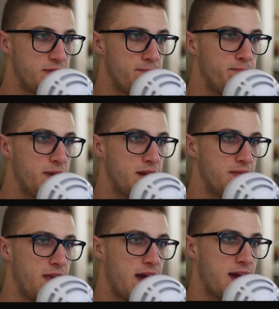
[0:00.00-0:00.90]
the bid
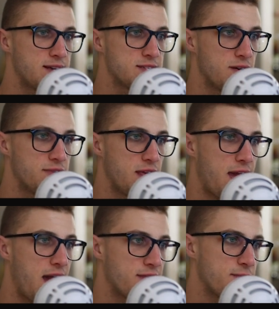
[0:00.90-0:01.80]
and the ask on the
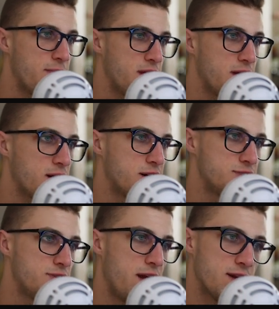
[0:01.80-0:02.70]
at-the-money
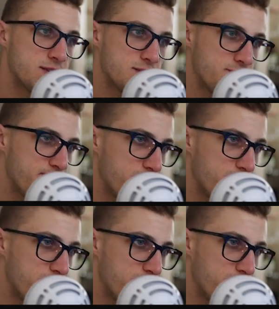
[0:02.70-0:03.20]
contracts.